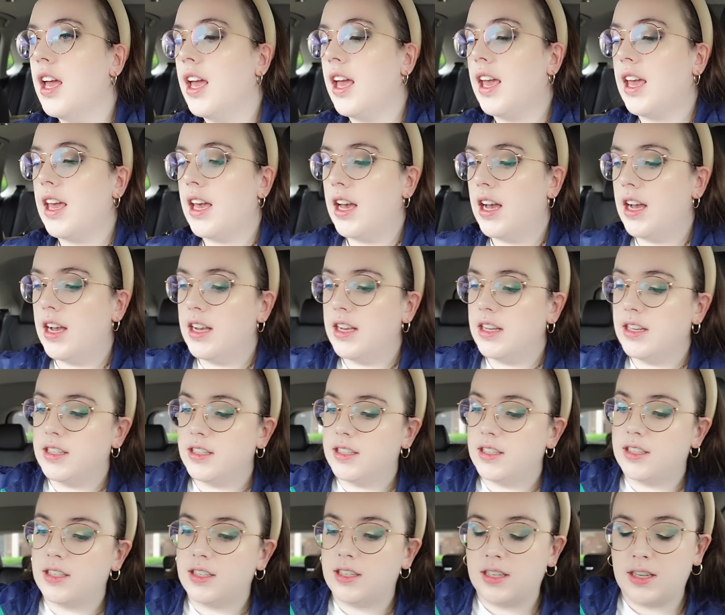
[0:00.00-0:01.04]

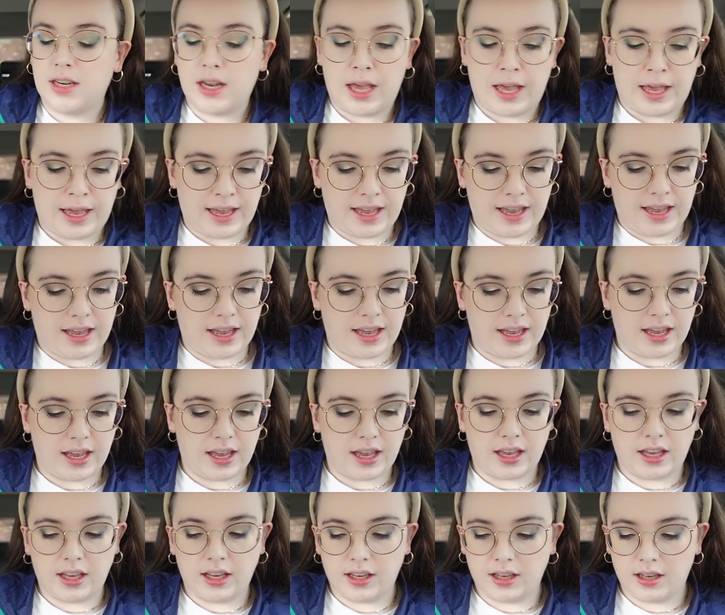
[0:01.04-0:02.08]
and
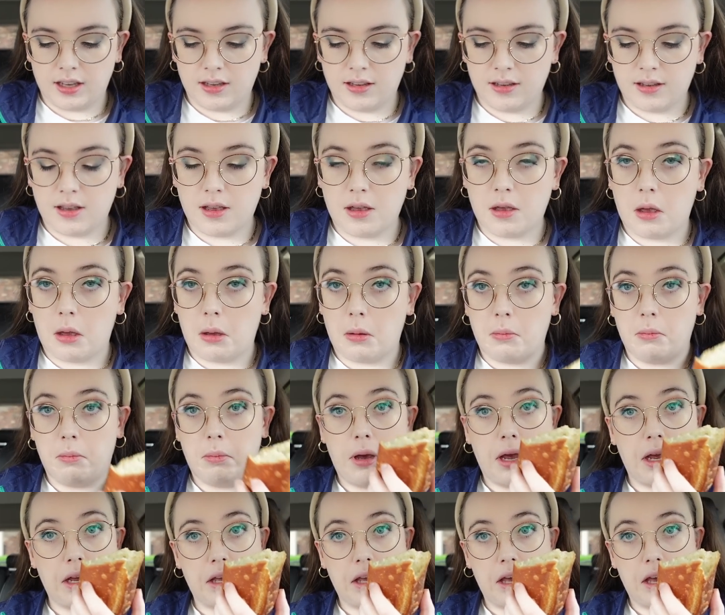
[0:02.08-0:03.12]
a
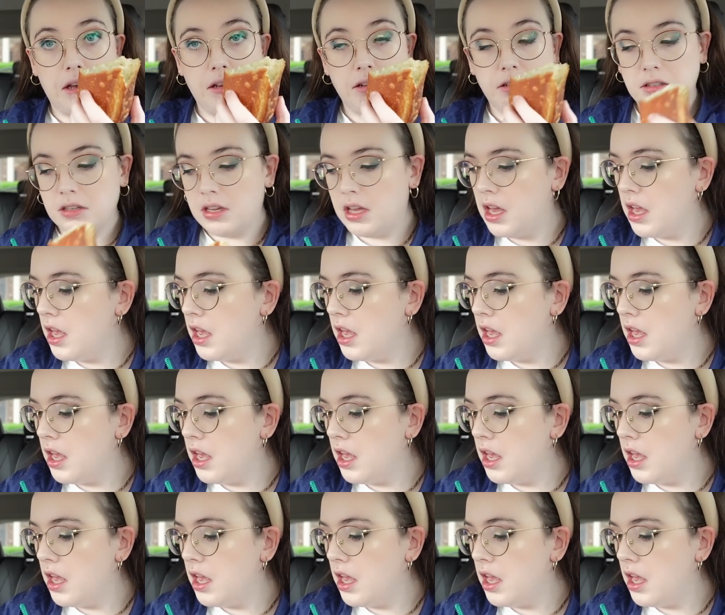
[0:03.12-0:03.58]
baguette,